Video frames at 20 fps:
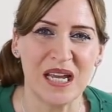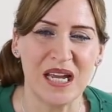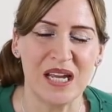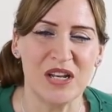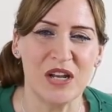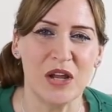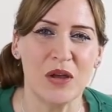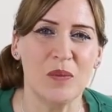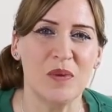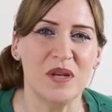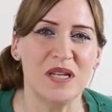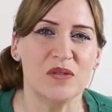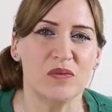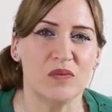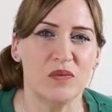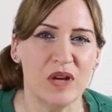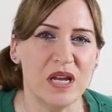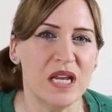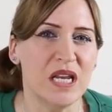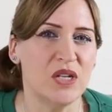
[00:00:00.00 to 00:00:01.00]
and no one is
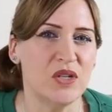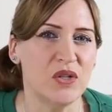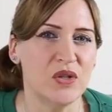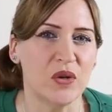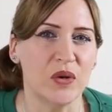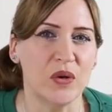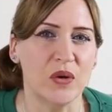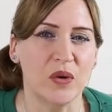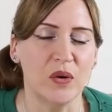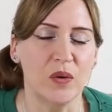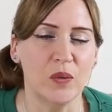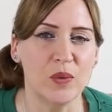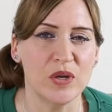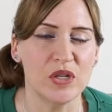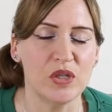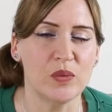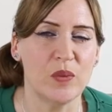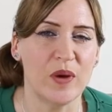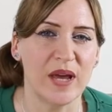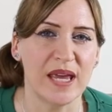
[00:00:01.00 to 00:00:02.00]
really sure
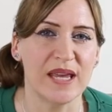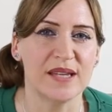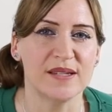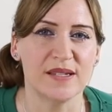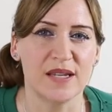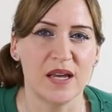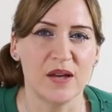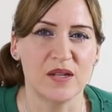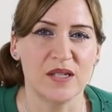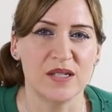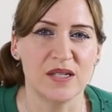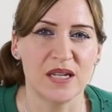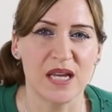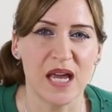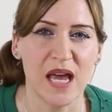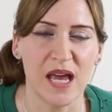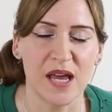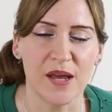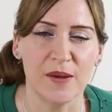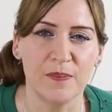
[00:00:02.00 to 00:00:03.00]
which way it's going to
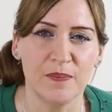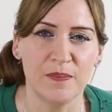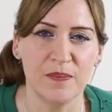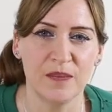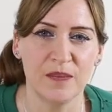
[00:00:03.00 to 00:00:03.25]
go.